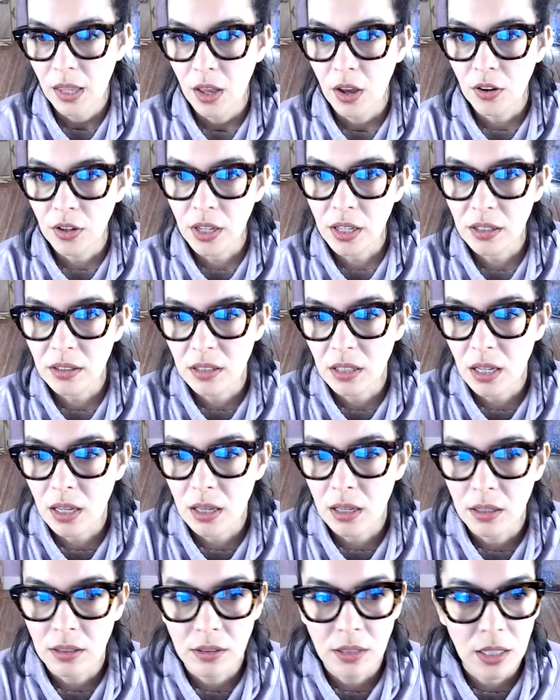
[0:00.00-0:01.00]
Okay,
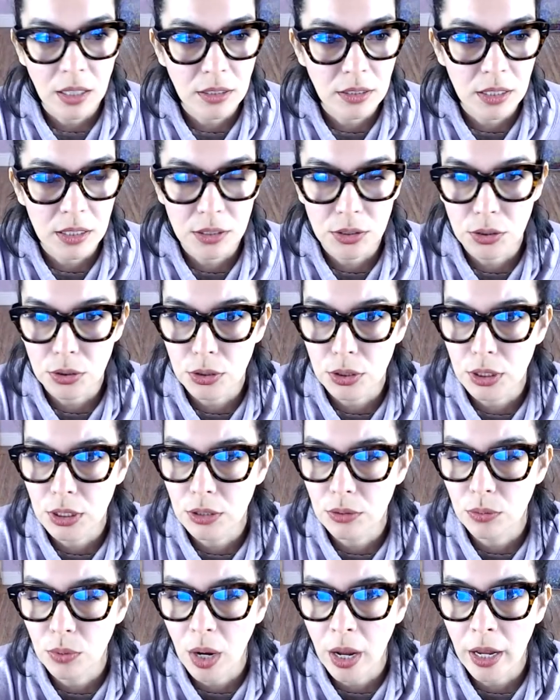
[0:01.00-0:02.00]
yeah, that's
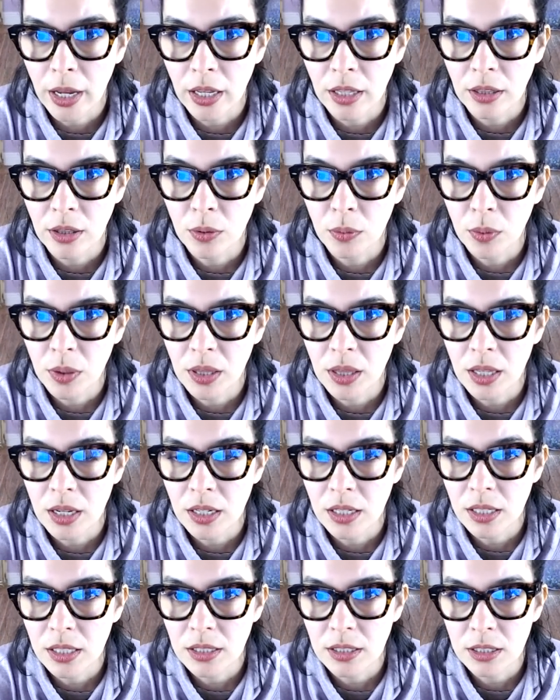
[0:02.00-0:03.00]
actually right. The way that
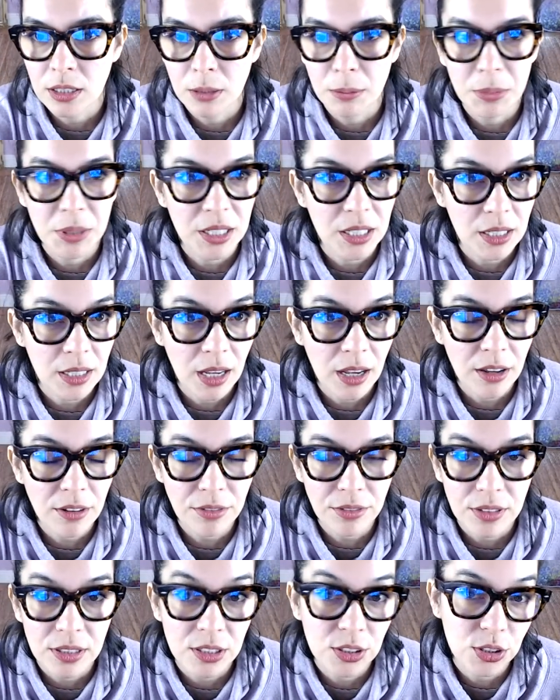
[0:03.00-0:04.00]
it is in the PDF,
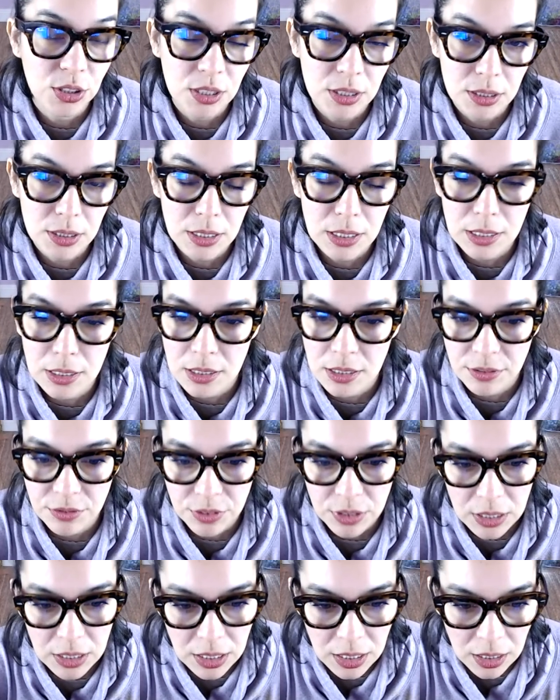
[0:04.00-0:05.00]
it's just in a
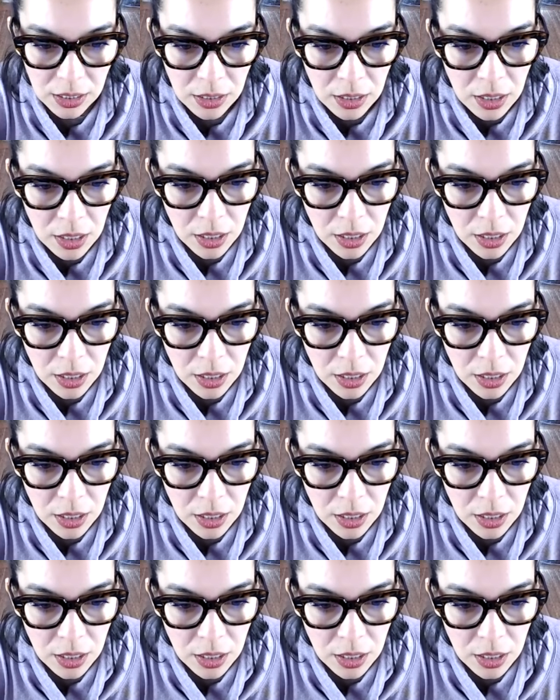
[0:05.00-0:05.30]
different key.